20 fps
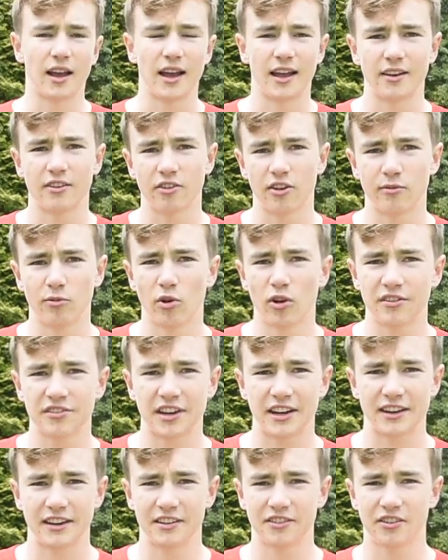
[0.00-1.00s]
And I'm not
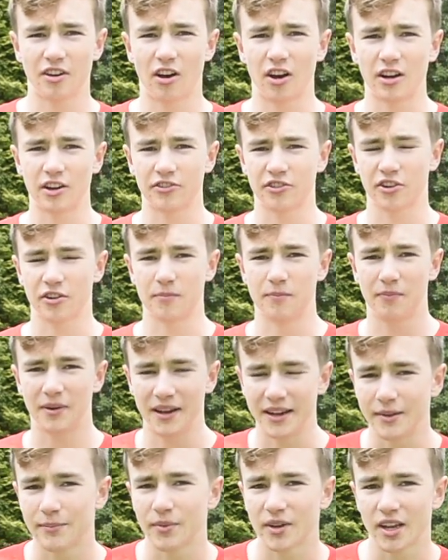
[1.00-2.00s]
exactly starting as a
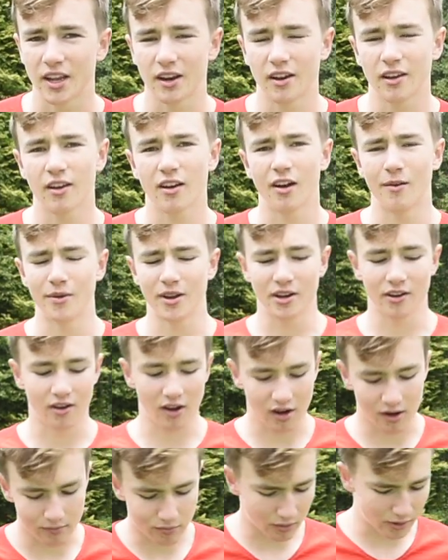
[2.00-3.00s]
complete beginner. I mean, I can